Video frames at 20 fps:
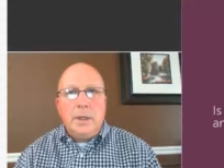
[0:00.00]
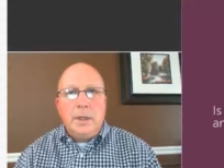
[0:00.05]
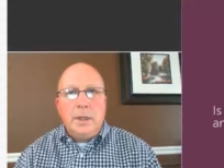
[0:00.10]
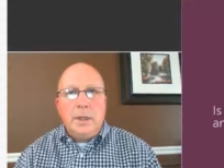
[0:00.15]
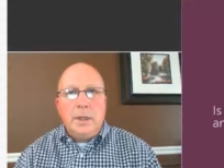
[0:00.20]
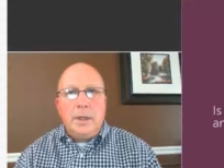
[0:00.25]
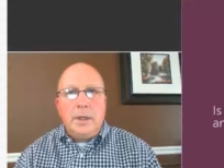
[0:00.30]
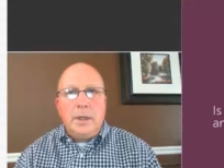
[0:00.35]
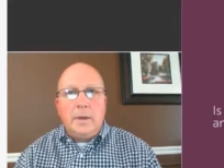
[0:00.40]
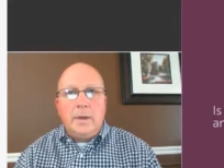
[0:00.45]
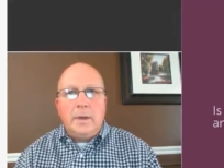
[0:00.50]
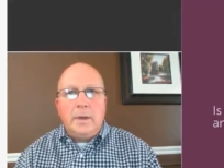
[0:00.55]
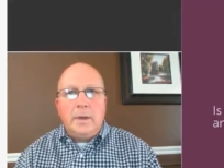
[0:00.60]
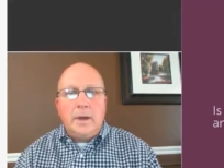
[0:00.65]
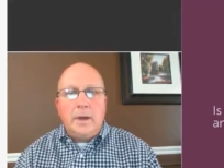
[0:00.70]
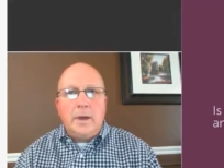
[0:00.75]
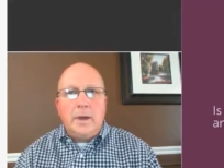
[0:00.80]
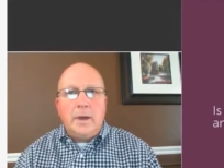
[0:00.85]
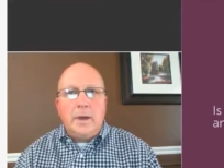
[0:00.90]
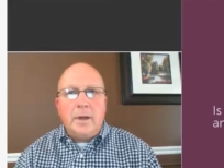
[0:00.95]
and
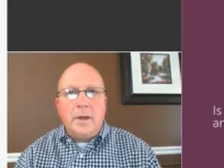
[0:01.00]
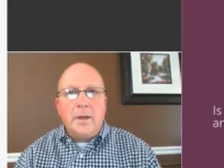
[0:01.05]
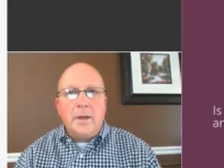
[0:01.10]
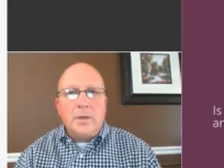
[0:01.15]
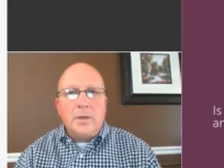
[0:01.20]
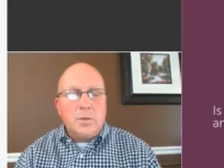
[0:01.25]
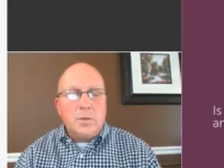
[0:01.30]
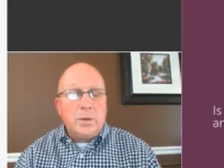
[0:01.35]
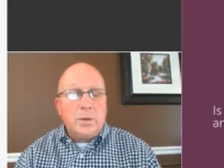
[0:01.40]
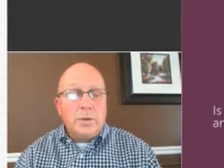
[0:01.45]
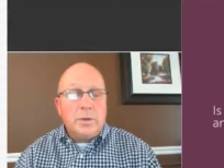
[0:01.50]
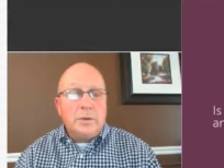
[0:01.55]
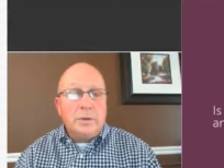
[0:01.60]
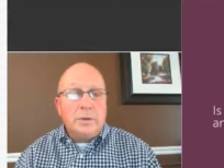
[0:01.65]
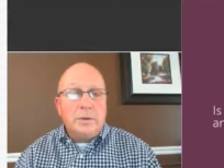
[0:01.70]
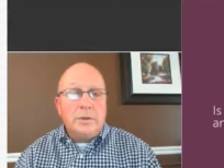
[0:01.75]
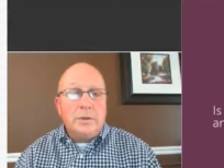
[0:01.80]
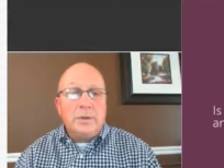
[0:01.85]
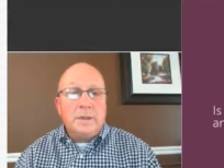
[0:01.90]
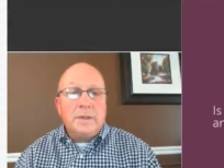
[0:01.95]
it's the real
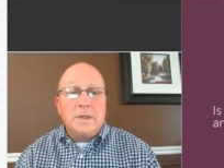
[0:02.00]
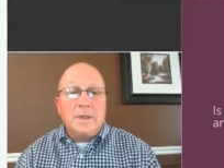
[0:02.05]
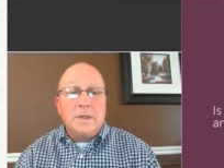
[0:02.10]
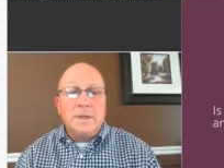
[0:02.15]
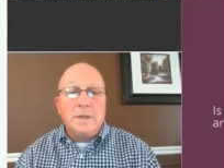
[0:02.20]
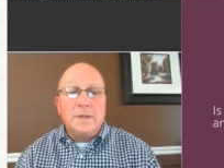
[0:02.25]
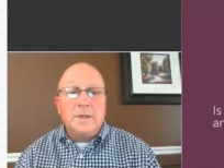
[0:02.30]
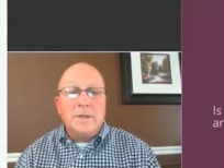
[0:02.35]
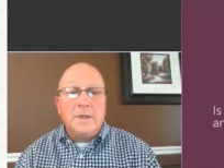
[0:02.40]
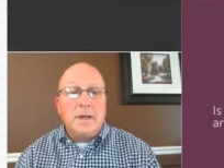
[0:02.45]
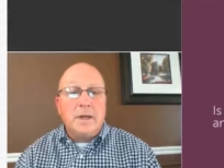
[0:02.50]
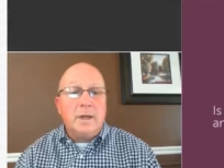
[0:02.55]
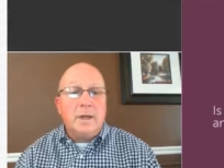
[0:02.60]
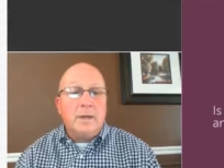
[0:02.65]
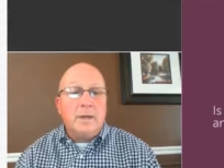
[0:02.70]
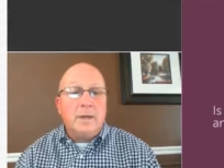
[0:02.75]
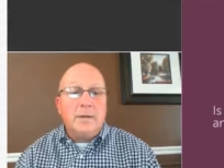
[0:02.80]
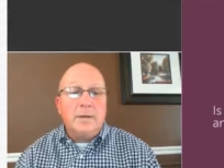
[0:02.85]
deal, and it's here to stay.